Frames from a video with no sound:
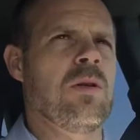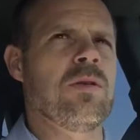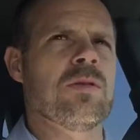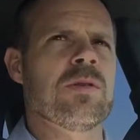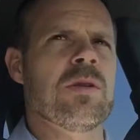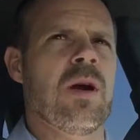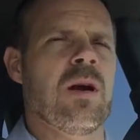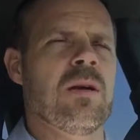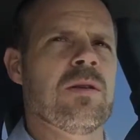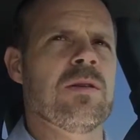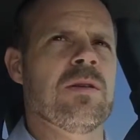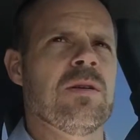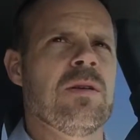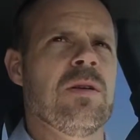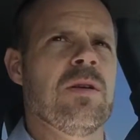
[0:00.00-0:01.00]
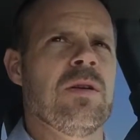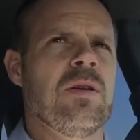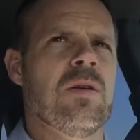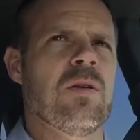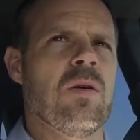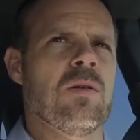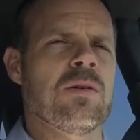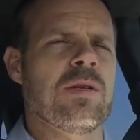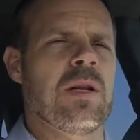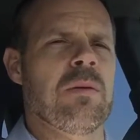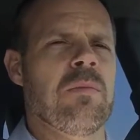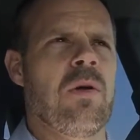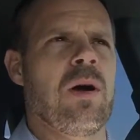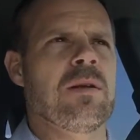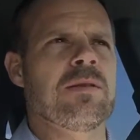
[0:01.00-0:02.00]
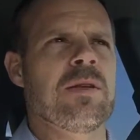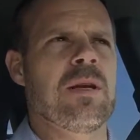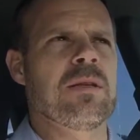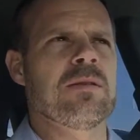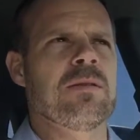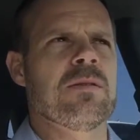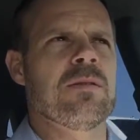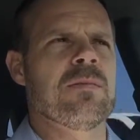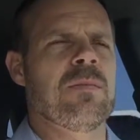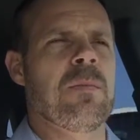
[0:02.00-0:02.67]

you start your goal setting process,